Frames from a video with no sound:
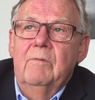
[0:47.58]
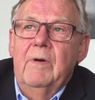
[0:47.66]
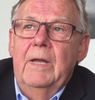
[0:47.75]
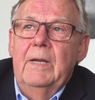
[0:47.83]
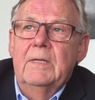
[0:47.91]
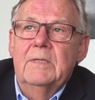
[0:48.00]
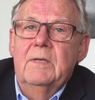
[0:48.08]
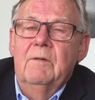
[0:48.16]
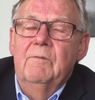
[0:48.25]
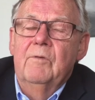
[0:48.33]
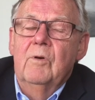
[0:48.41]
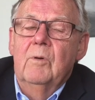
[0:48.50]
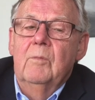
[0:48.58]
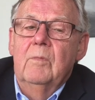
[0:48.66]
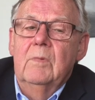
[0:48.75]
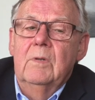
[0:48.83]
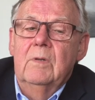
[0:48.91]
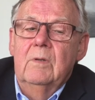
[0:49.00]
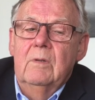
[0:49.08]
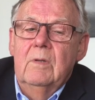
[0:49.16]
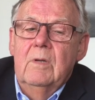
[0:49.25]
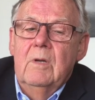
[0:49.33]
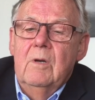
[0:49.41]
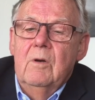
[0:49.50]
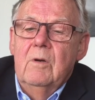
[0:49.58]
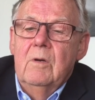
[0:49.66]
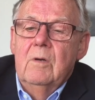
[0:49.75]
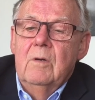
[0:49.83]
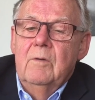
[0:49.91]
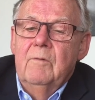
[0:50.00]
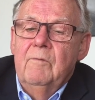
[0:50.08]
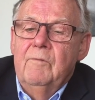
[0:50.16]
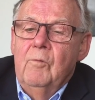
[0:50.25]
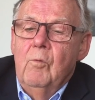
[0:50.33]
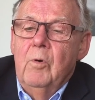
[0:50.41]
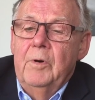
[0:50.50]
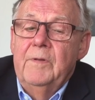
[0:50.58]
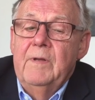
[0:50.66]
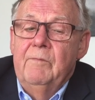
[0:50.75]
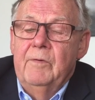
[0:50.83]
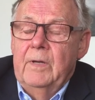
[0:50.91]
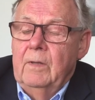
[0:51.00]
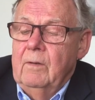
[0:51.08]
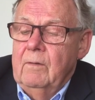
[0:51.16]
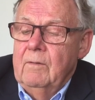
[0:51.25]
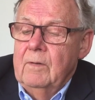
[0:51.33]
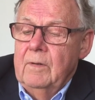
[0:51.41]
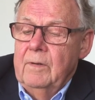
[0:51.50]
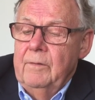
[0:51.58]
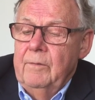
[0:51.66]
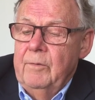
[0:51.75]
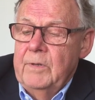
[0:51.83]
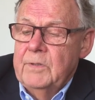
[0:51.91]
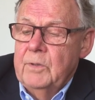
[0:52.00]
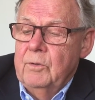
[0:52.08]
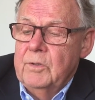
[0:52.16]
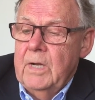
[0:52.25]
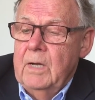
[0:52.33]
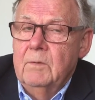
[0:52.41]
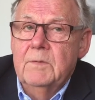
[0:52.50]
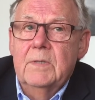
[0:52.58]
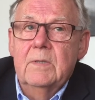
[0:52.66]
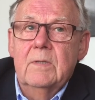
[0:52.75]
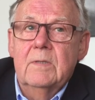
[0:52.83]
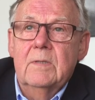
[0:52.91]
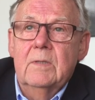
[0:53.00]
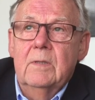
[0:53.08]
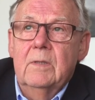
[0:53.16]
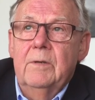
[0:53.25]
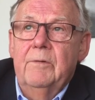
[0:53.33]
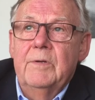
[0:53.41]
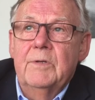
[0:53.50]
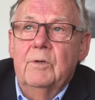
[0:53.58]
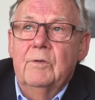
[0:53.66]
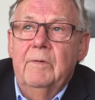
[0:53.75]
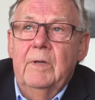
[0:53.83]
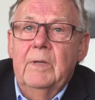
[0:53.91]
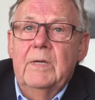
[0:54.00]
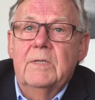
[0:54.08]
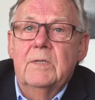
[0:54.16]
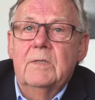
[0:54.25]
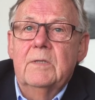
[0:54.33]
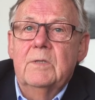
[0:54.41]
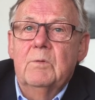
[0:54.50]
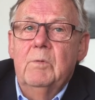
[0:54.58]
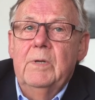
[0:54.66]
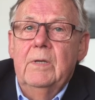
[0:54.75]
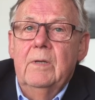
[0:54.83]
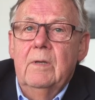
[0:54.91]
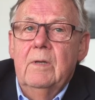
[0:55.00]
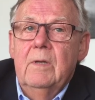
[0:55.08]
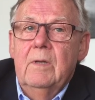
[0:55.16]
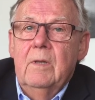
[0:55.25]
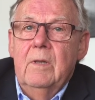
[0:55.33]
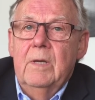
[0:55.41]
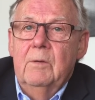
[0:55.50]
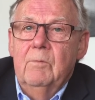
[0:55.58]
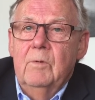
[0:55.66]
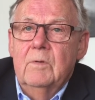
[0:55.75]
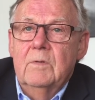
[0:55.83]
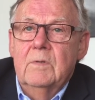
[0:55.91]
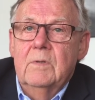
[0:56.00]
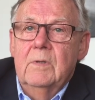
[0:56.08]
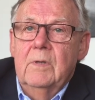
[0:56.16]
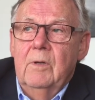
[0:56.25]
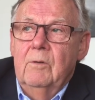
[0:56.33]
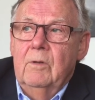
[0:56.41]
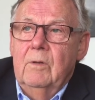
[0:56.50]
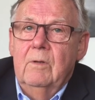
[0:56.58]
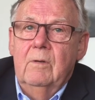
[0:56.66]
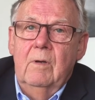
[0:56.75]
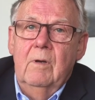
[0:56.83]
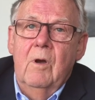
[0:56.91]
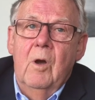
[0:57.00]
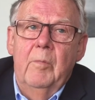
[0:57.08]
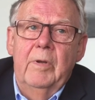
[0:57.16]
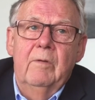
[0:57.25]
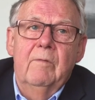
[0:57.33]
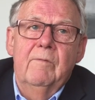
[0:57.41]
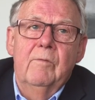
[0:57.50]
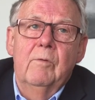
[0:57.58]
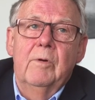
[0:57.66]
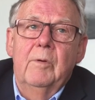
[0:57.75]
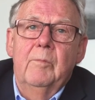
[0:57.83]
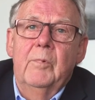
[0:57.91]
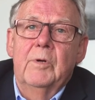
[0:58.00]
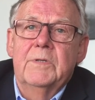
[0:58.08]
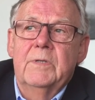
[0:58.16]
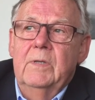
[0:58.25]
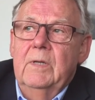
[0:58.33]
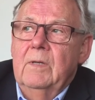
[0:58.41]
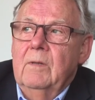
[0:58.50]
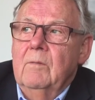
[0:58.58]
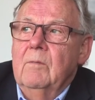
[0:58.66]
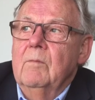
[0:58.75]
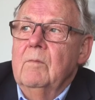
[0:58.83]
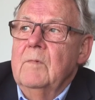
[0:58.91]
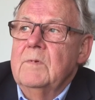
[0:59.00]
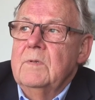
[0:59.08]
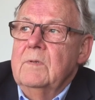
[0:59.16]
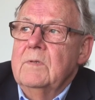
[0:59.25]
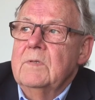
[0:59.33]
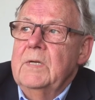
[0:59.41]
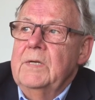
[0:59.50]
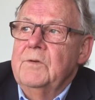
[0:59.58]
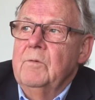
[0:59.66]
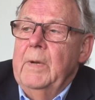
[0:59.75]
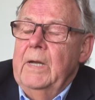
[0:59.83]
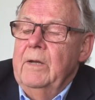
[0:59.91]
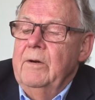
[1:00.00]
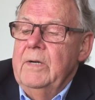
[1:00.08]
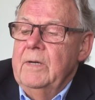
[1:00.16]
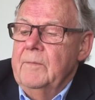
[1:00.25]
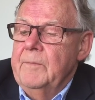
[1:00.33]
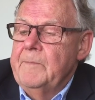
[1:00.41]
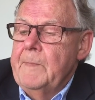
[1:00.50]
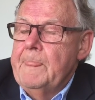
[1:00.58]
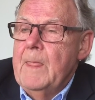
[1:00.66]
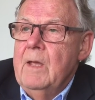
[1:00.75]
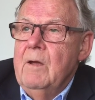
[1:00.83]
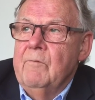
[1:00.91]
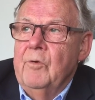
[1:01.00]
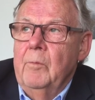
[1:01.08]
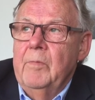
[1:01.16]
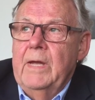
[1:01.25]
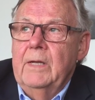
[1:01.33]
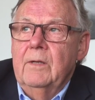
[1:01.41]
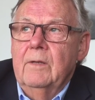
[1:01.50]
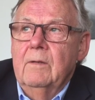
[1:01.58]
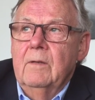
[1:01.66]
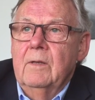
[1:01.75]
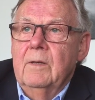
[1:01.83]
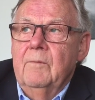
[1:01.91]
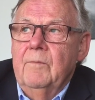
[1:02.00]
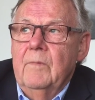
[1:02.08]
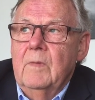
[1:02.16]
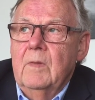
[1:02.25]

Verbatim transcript: financing from uh, four different uh, research councils, uh, research foundations in Sweden. That was uh, not common for a person at the stage of my career. From that, uh,